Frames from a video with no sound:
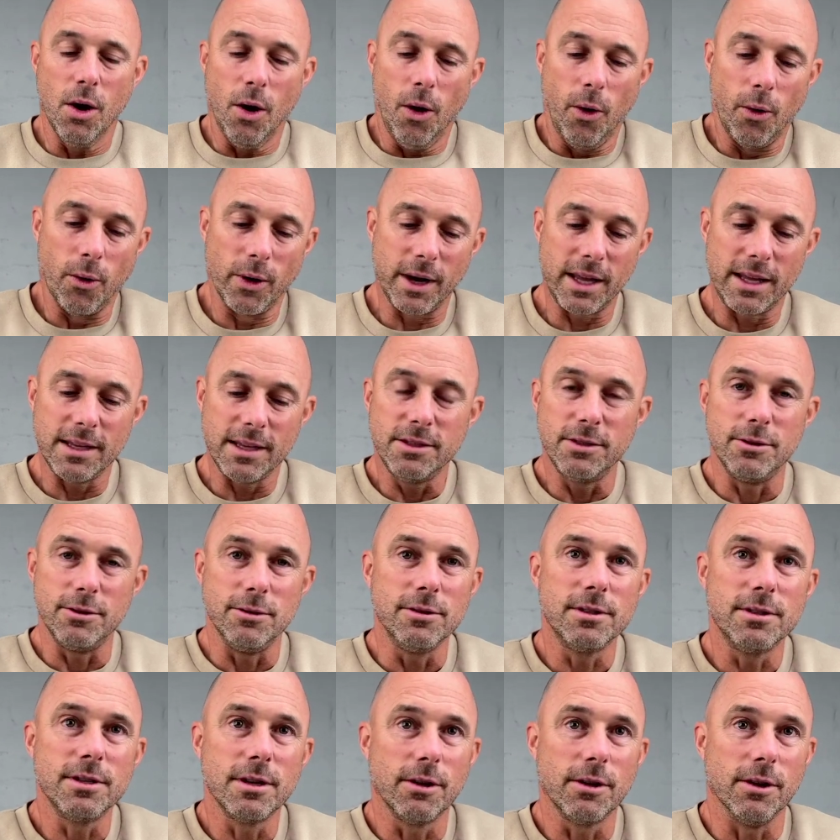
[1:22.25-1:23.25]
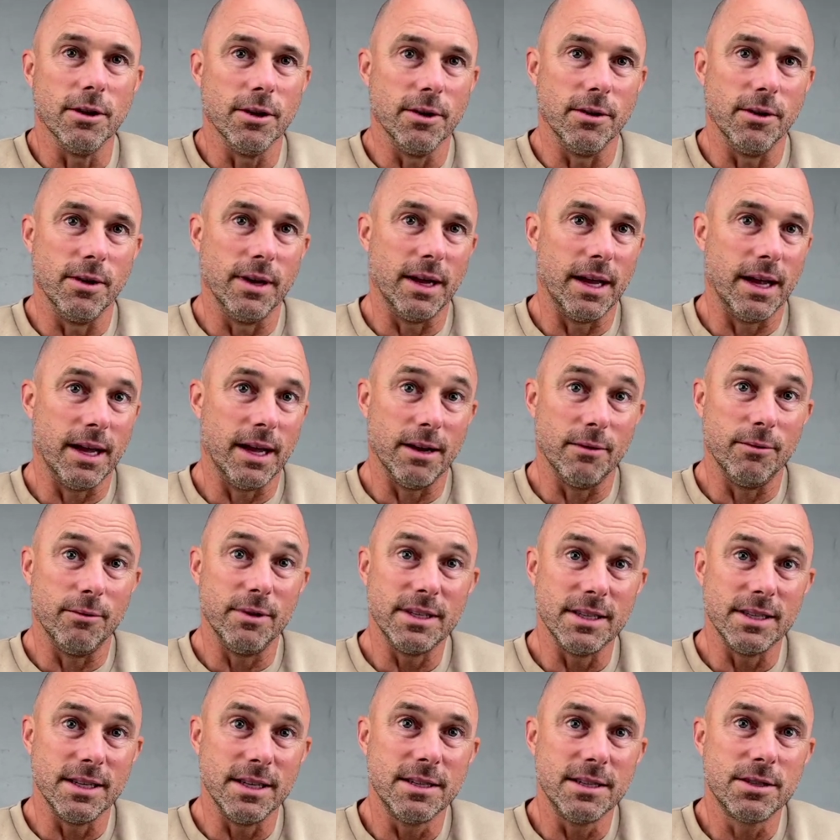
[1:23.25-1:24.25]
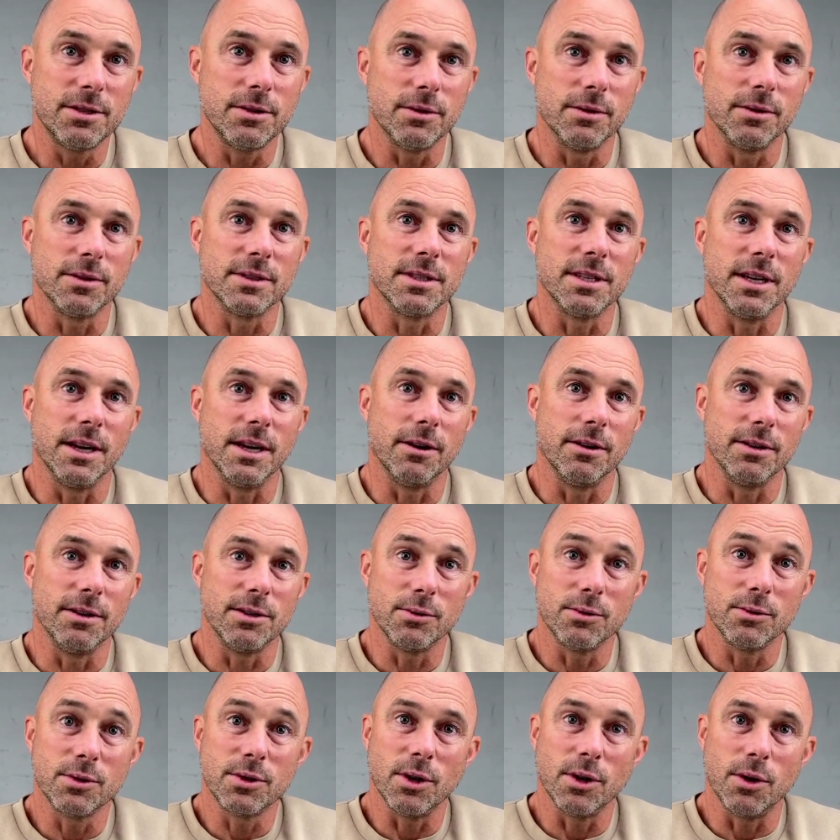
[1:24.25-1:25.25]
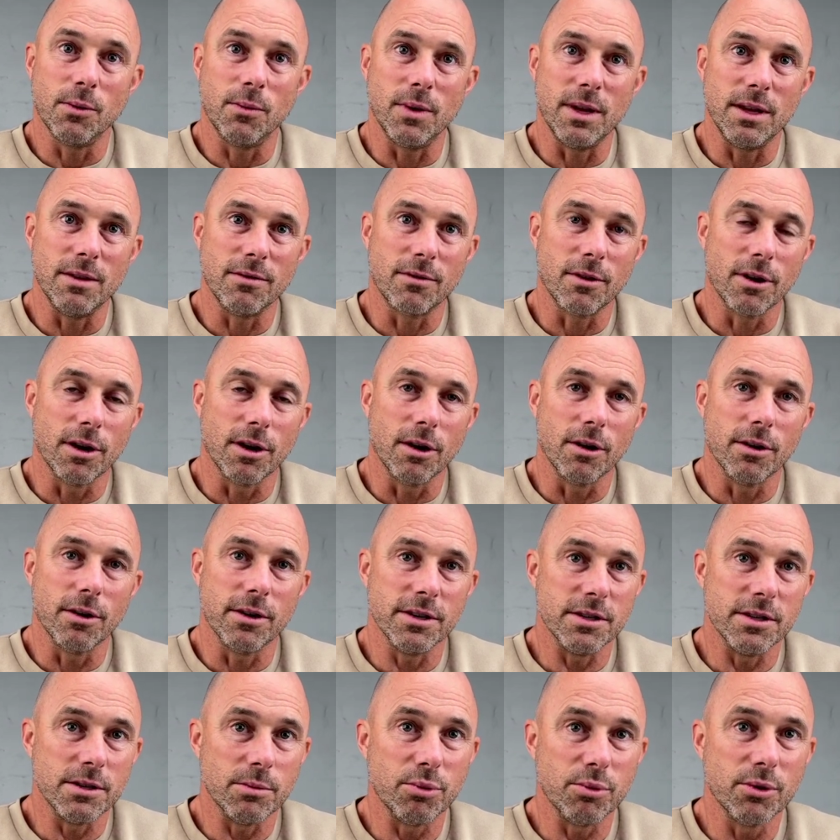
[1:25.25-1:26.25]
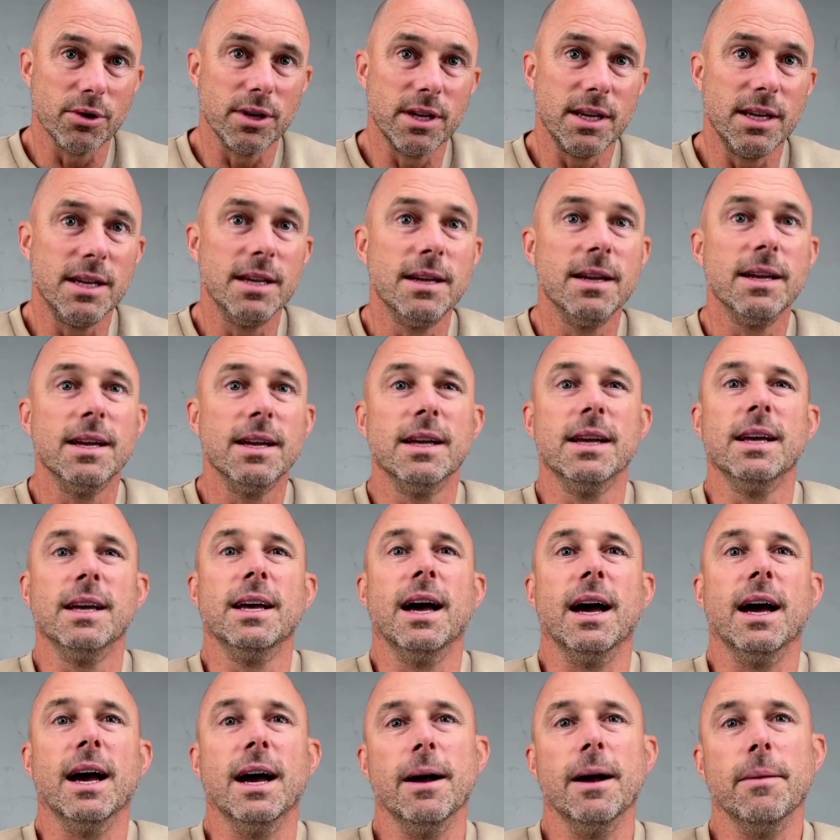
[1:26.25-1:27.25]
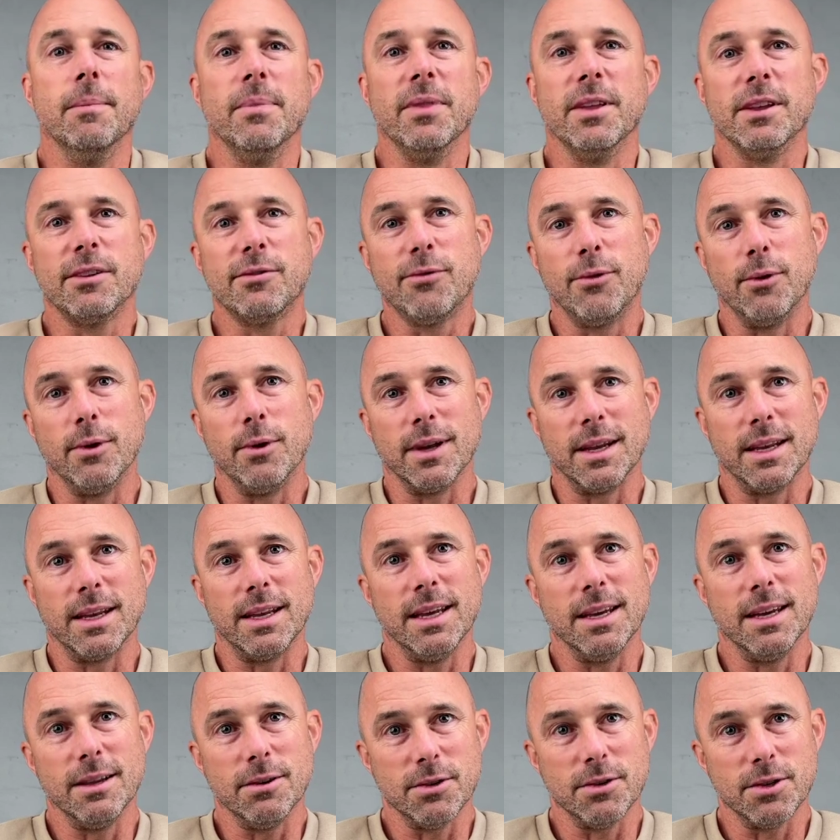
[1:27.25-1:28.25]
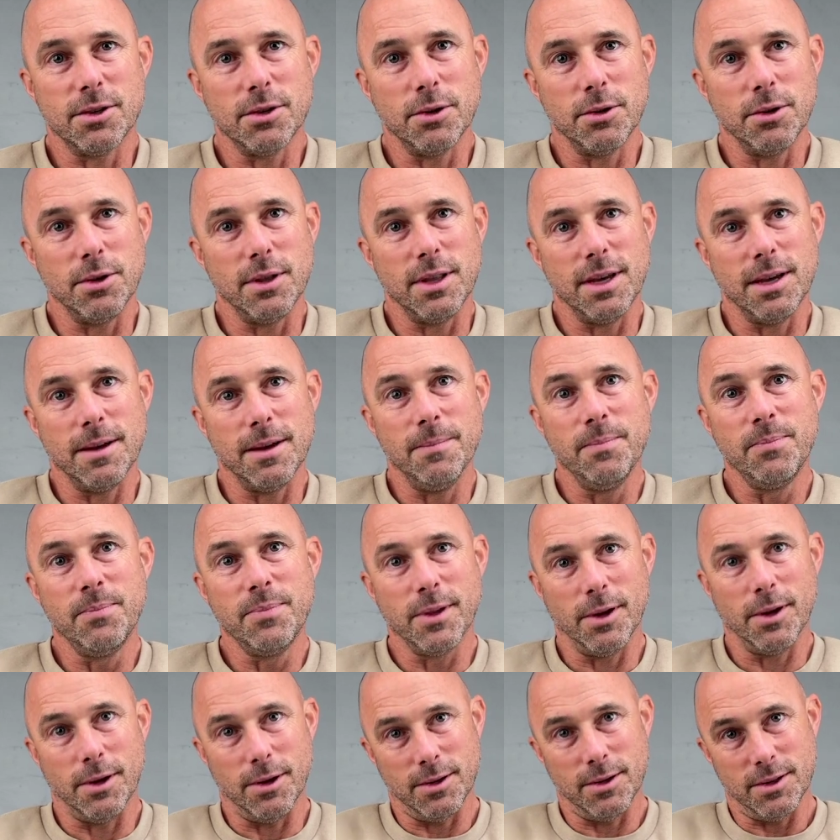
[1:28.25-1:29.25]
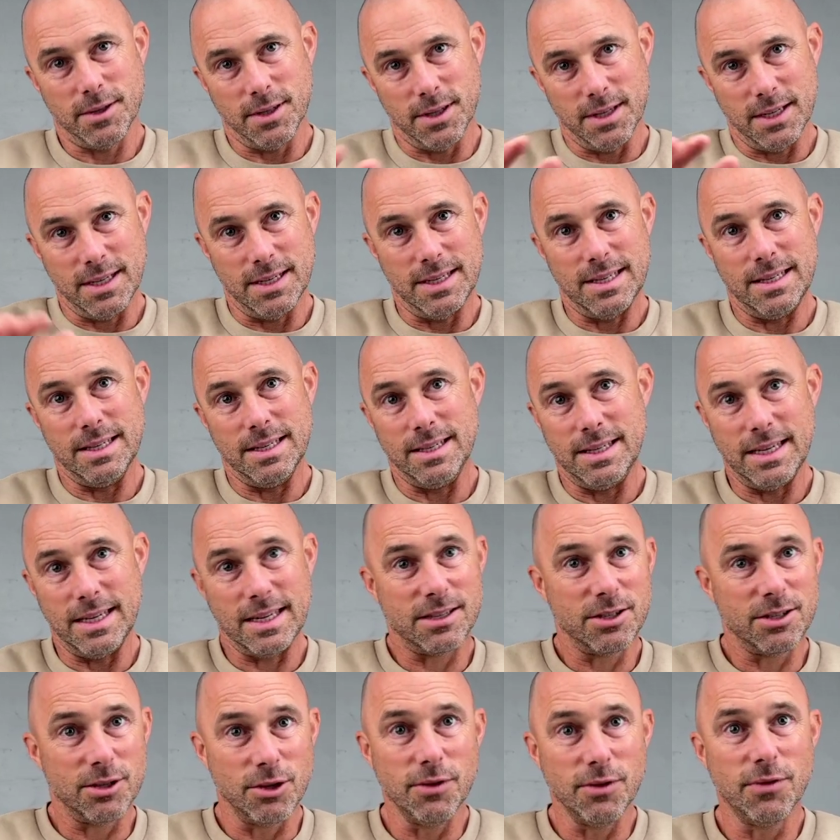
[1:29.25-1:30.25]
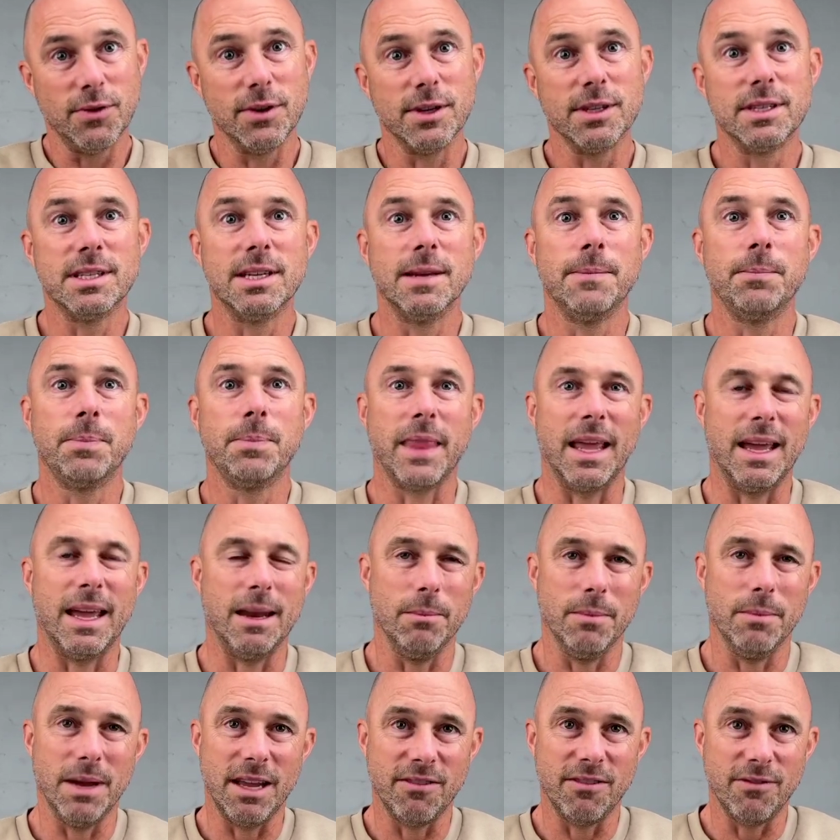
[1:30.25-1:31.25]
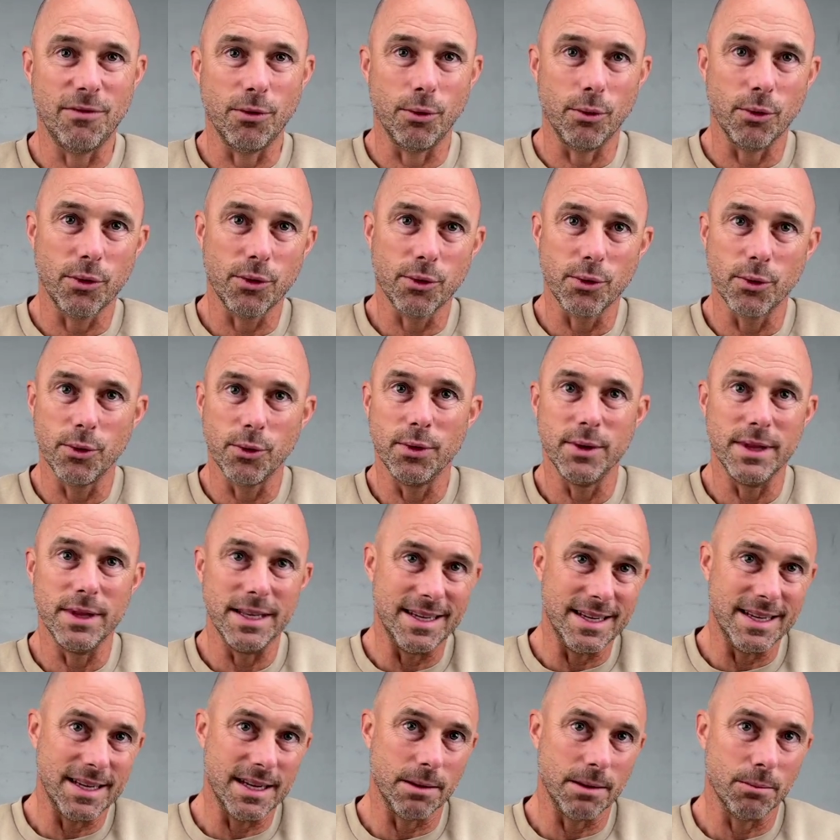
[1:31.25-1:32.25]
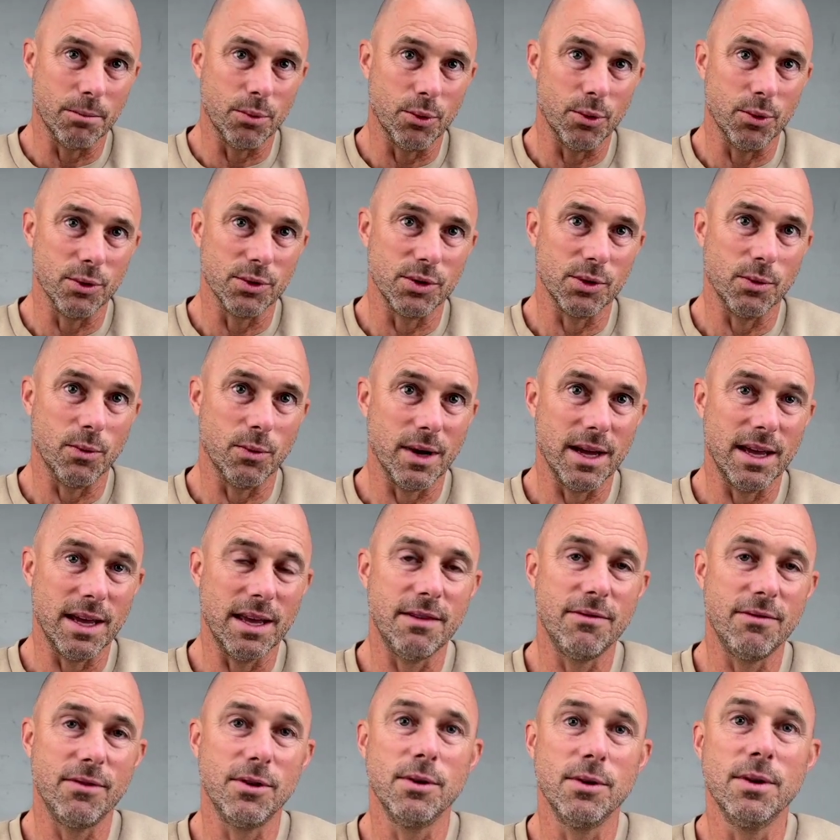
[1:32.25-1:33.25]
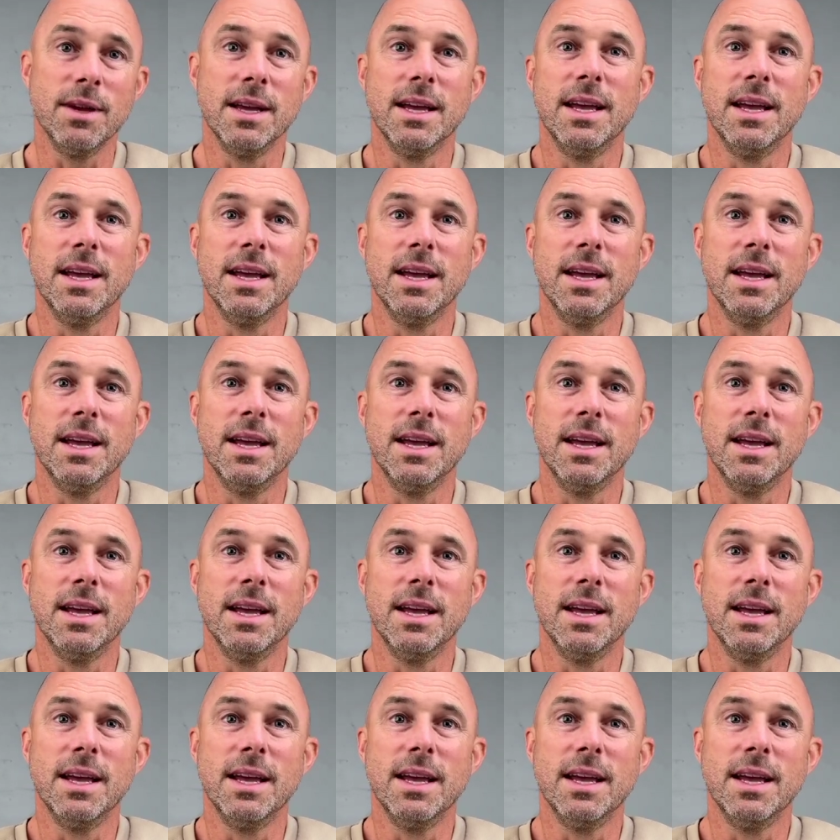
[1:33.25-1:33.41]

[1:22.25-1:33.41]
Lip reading: Or it gets used a lot in residential scenarios also, where you've got a lot of debris that's falling down onto the deck surface, and it may fall through the decking boards or what have you,